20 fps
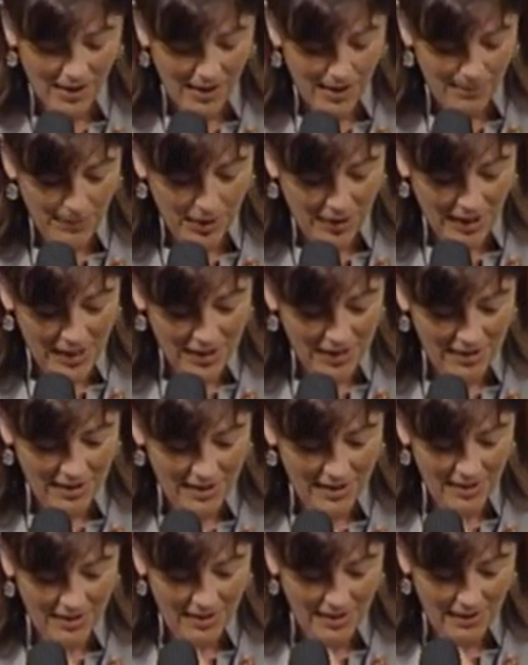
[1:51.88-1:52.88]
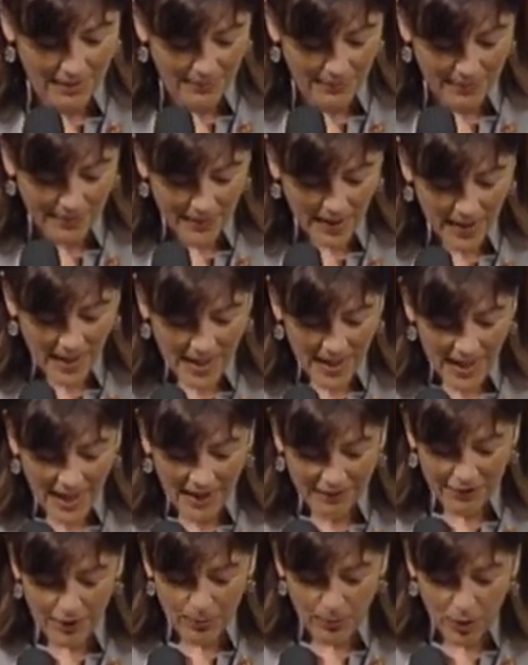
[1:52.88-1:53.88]
immigration system.
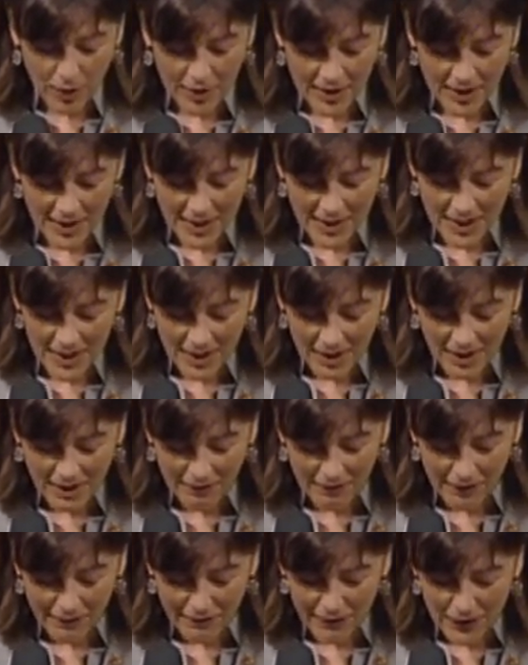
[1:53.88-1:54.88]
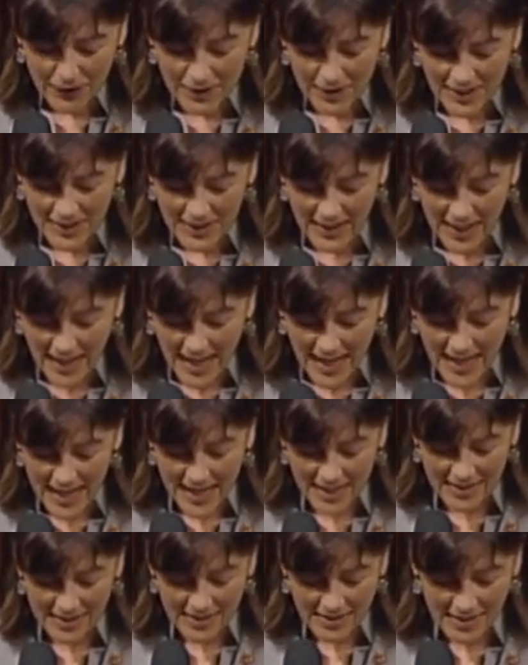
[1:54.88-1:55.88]
After more than a year of refusing to
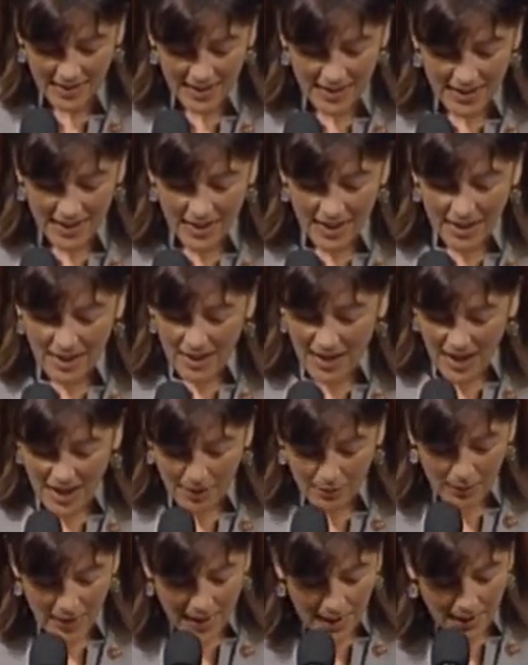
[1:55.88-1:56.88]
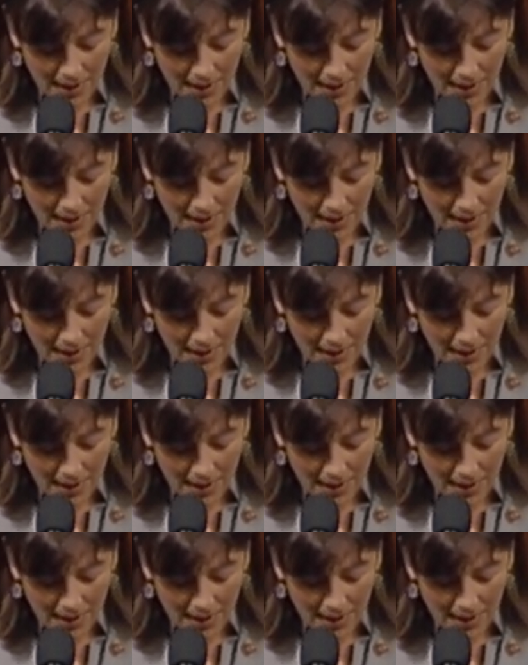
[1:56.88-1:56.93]
act on